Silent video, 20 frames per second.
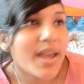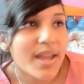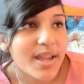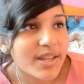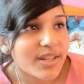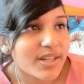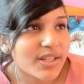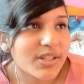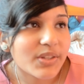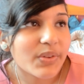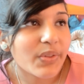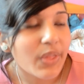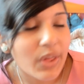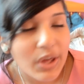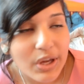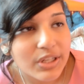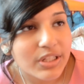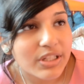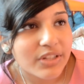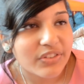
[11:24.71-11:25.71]
it is
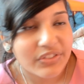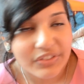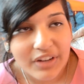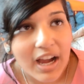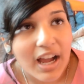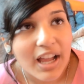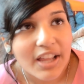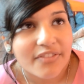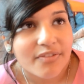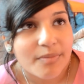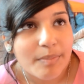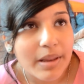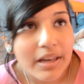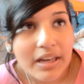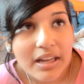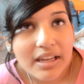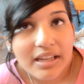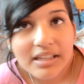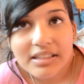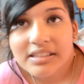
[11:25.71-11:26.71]
35
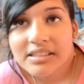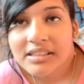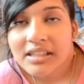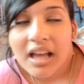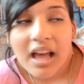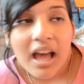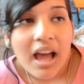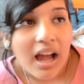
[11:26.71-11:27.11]
minutes.